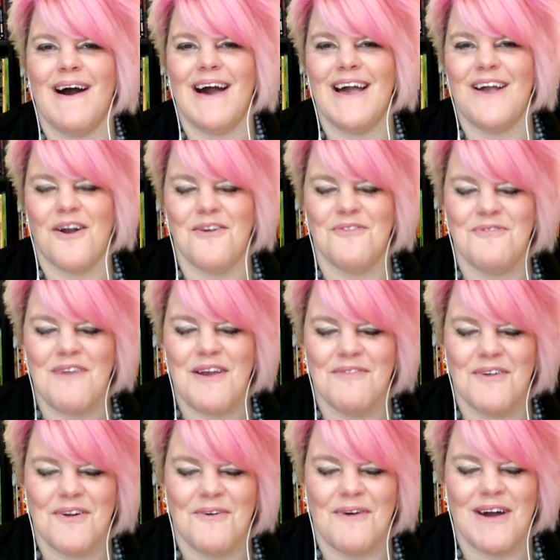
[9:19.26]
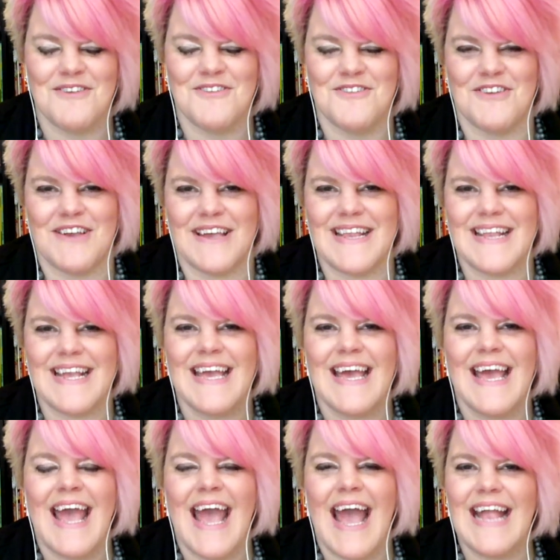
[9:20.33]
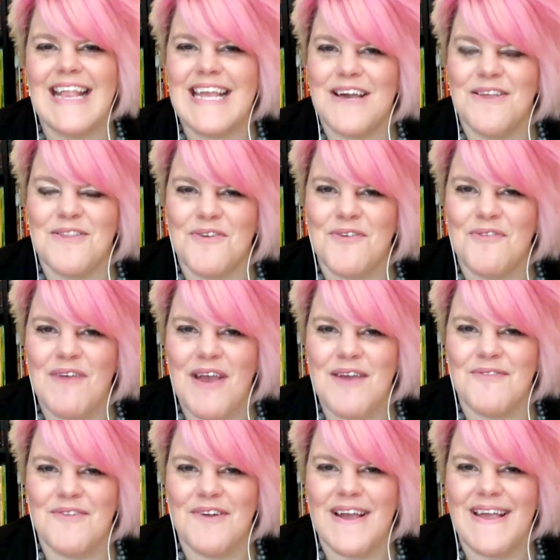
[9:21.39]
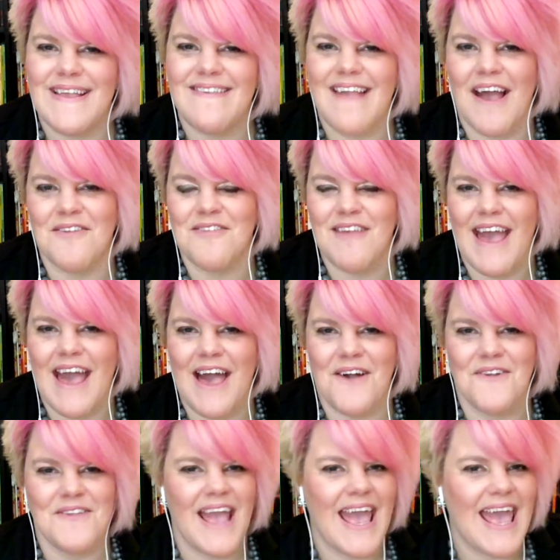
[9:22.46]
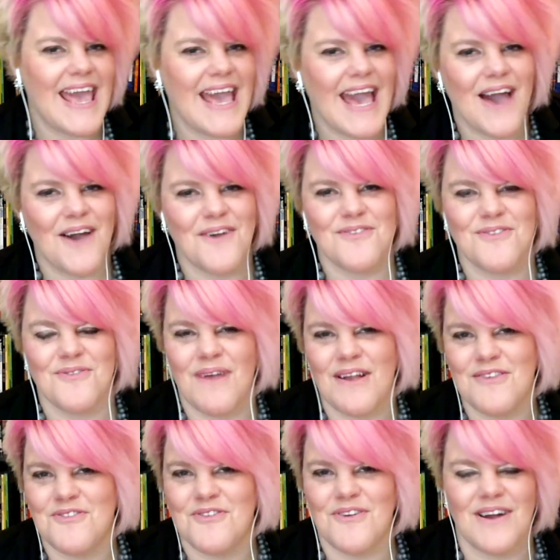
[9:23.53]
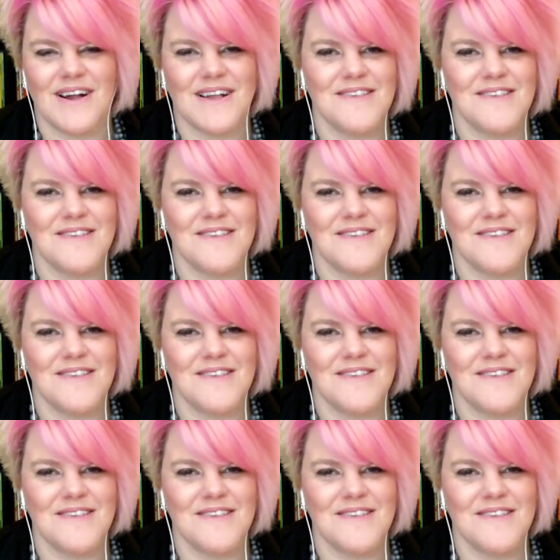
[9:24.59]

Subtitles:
our favorite question, any other favorite downtown hangouts, restaurants,